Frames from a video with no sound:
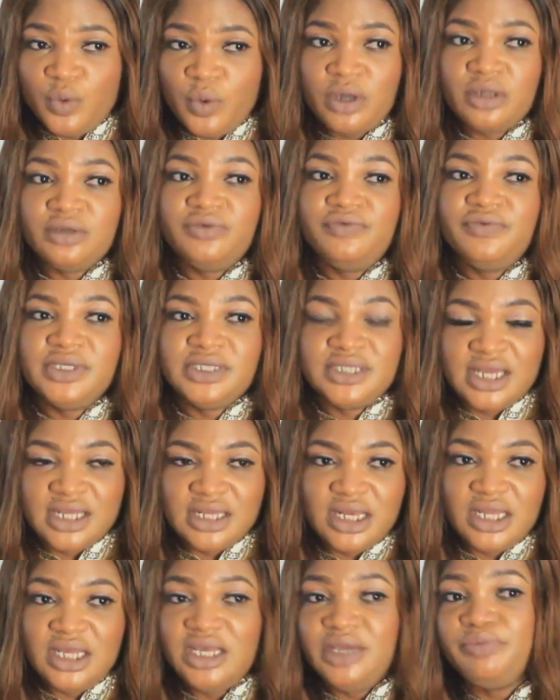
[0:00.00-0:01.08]
one
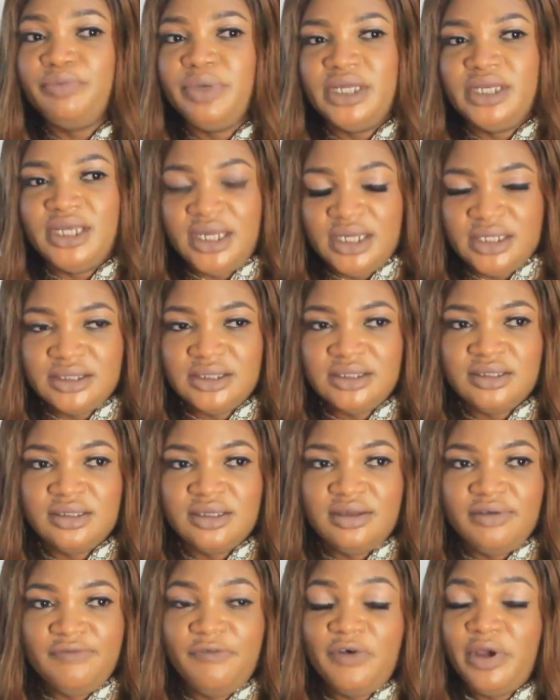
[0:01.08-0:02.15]
recently in Benin
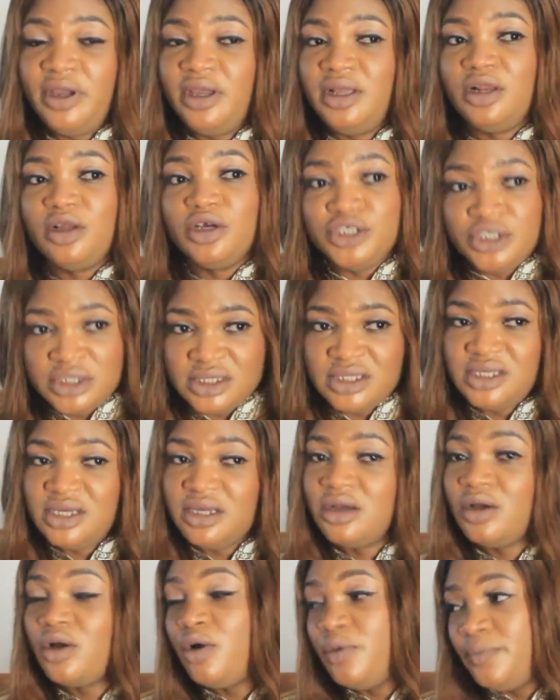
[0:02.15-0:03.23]
for a logistic
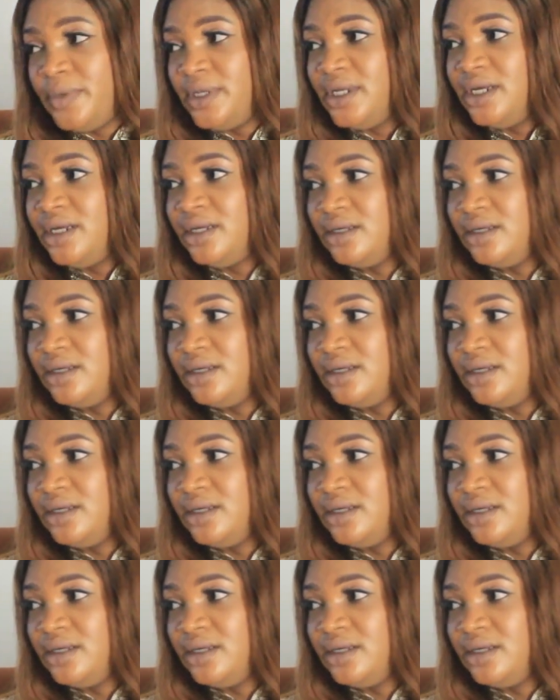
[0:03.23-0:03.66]
company.